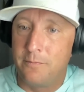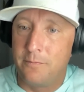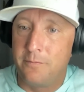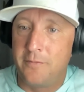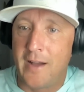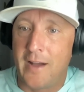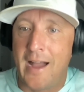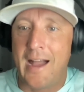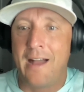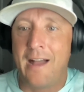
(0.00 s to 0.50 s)

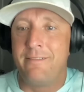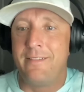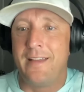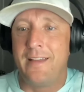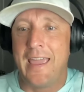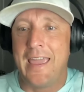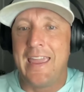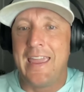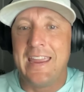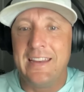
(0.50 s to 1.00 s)

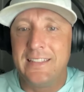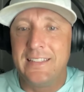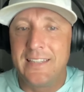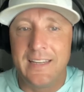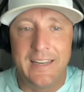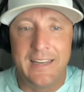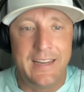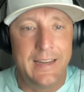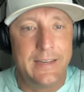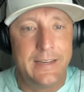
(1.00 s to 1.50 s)

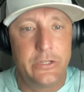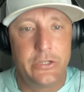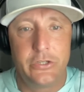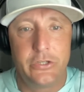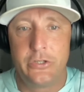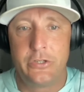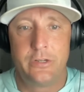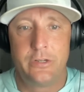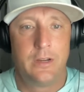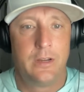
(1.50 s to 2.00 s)

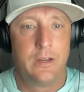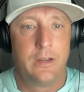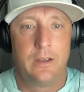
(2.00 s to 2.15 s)
5'8"-ish,